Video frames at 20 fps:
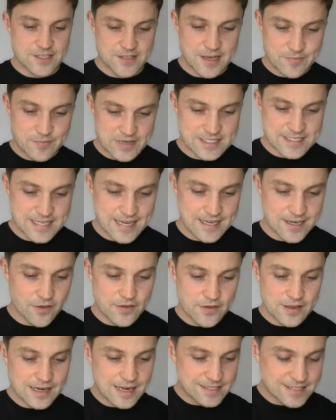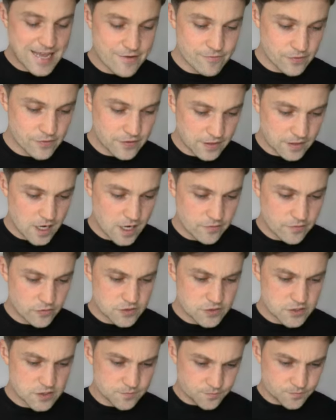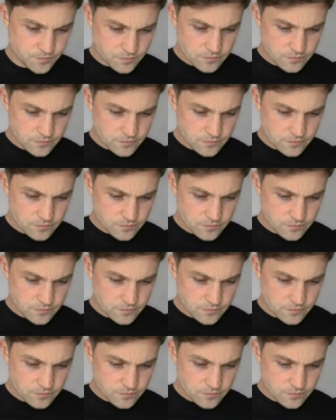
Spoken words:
That being said, I think that's everything covered.